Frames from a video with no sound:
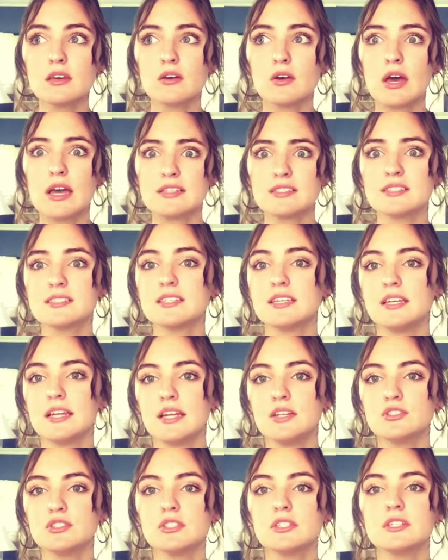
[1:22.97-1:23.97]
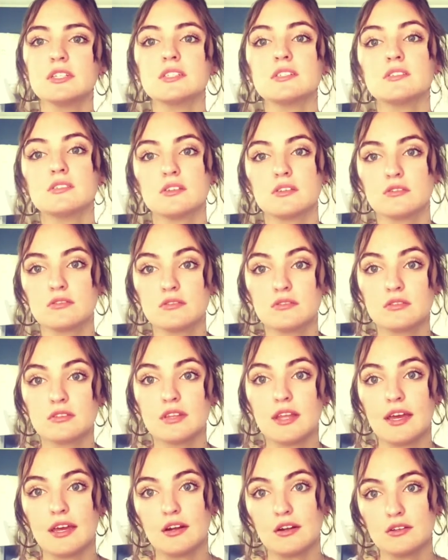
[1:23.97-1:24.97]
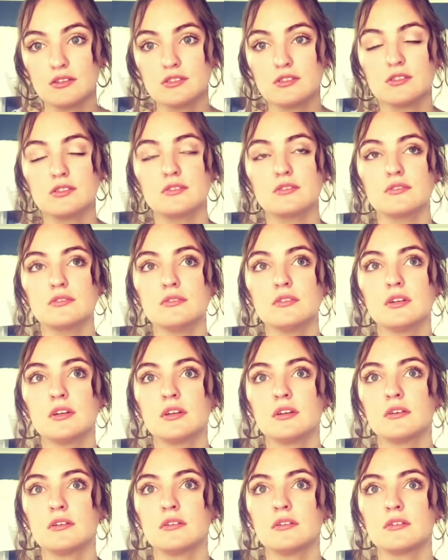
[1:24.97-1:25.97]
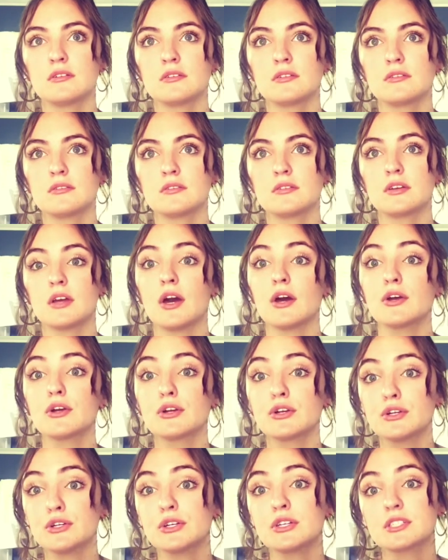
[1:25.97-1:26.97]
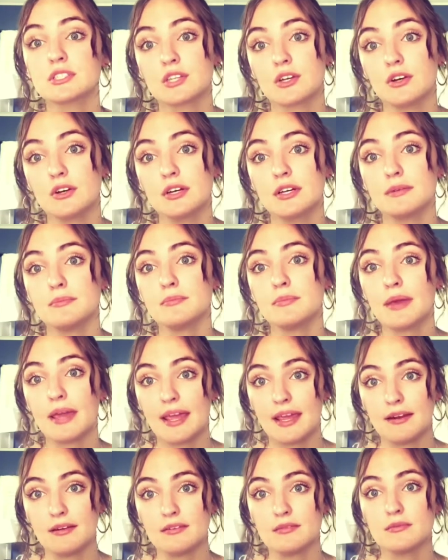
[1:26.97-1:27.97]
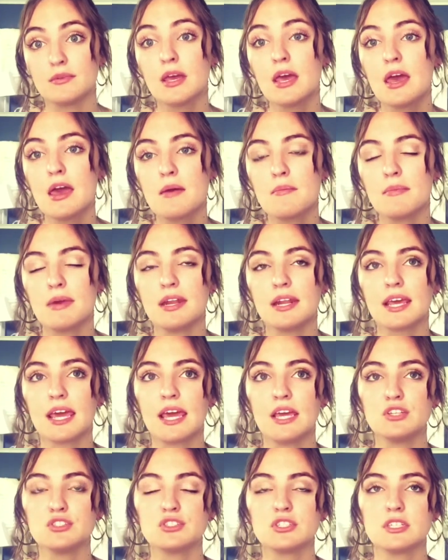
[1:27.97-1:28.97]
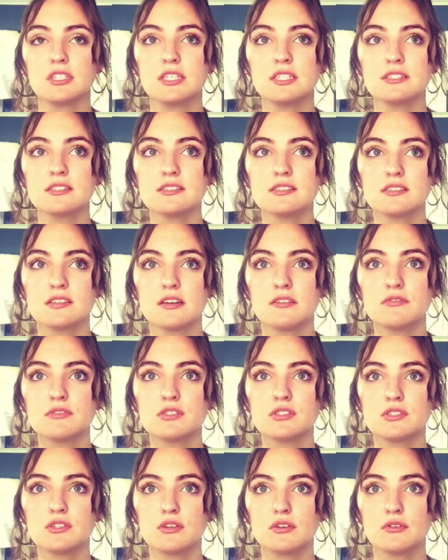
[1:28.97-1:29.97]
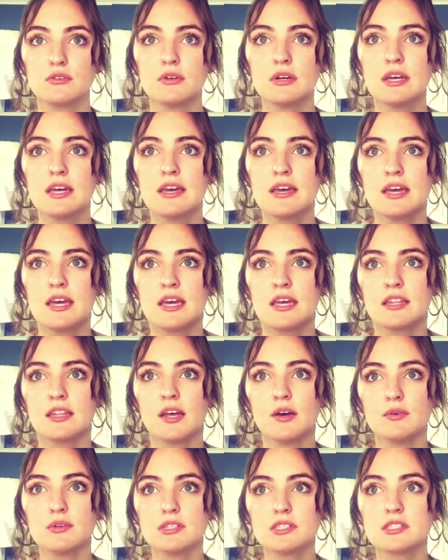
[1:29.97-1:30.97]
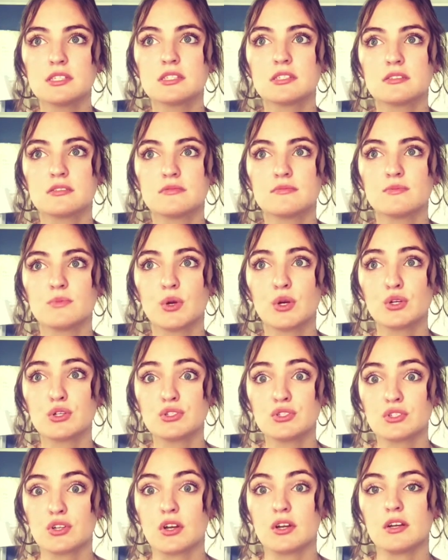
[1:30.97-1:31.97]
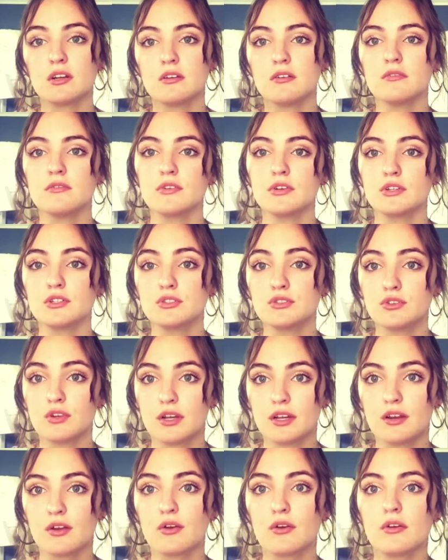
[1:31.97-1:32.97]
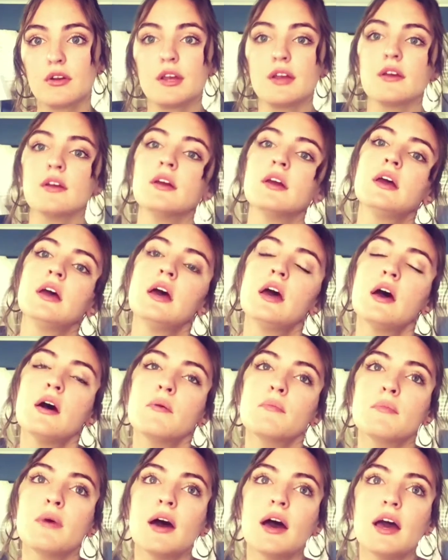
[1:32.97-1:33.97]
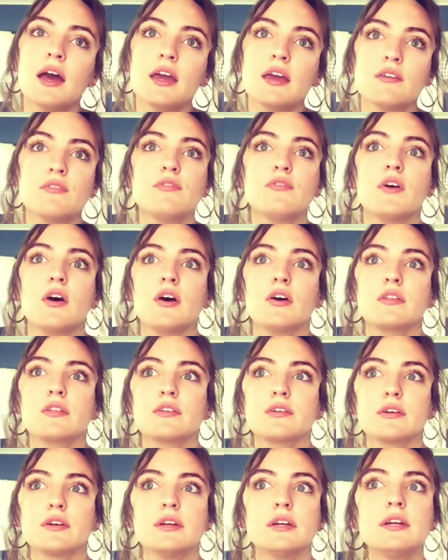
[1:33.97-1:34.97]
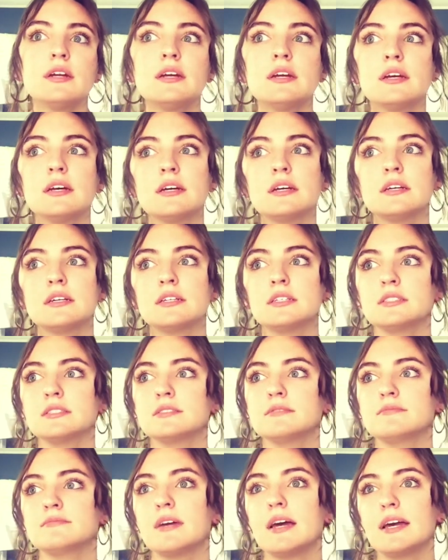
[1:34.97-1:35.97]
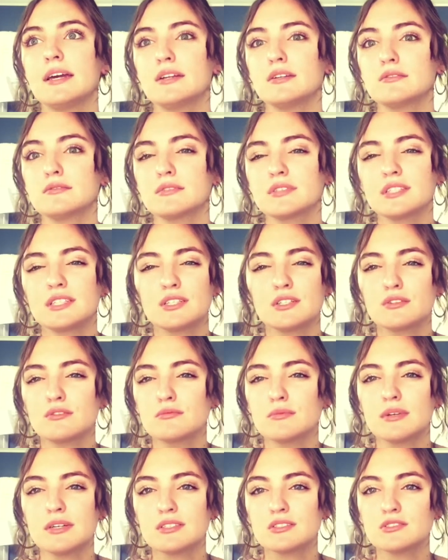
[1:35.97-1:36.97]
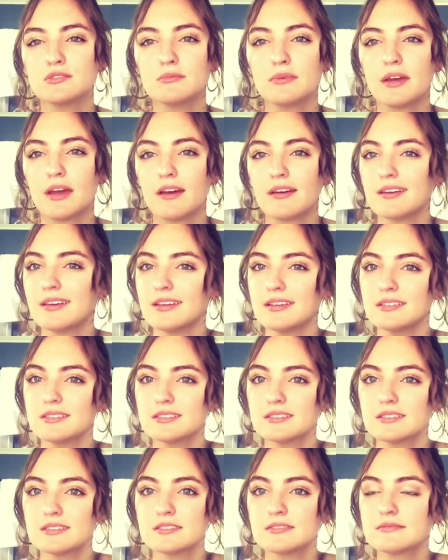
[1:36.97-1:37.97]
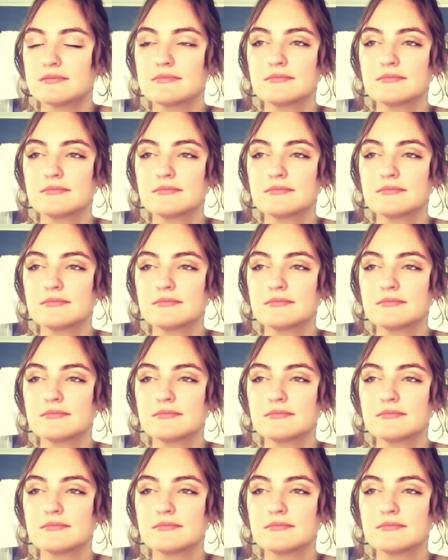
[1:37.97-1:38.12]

as a teenager, and so that also got her hooked on pain medication and stuff. So that was her start of her drug career. My father, I don't really know much about his